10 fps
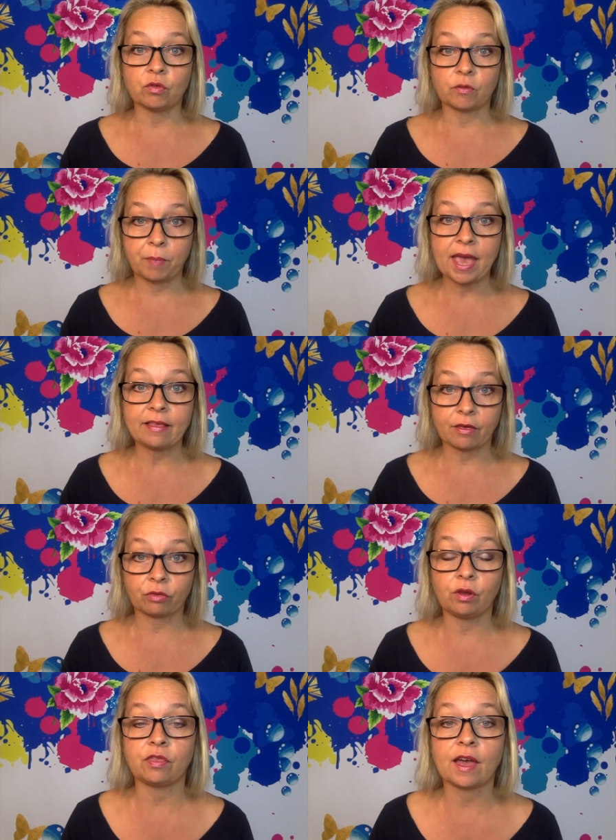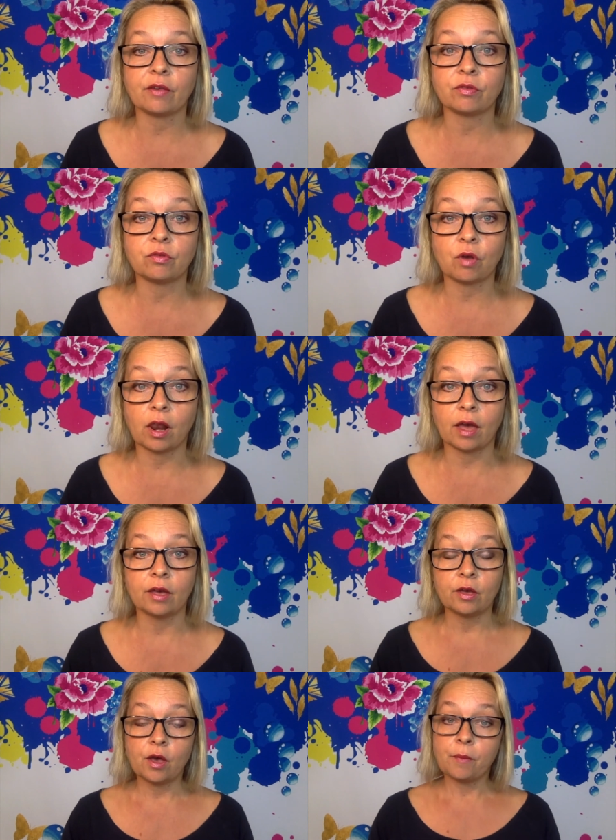pay that $3,000
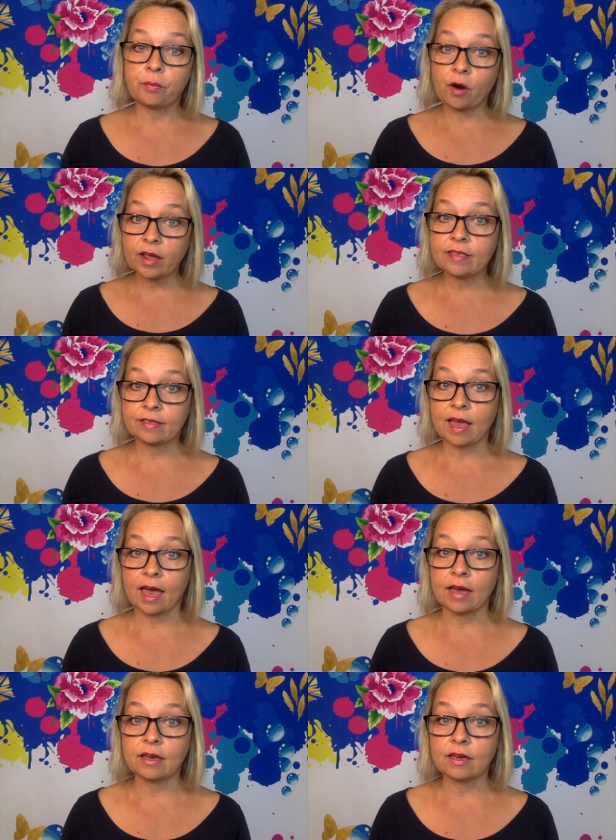price tag